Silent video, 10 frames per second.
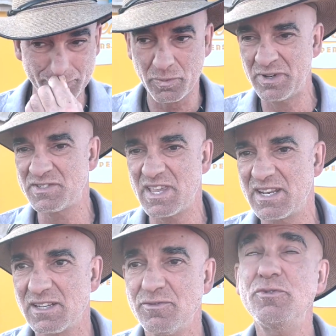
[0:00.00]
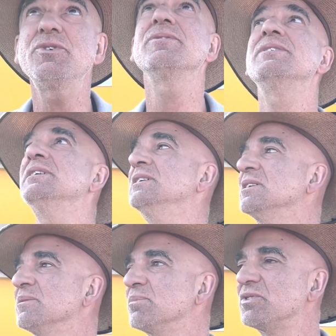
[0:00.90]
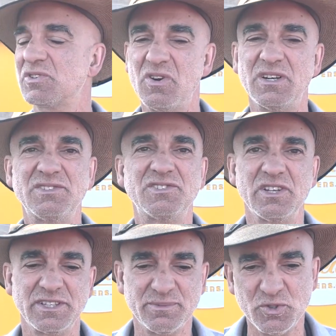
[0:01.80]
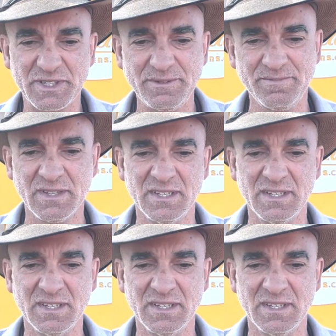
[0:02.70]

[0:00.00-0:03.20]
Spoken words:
red sand underfoot, blue skies, it's early in the morning.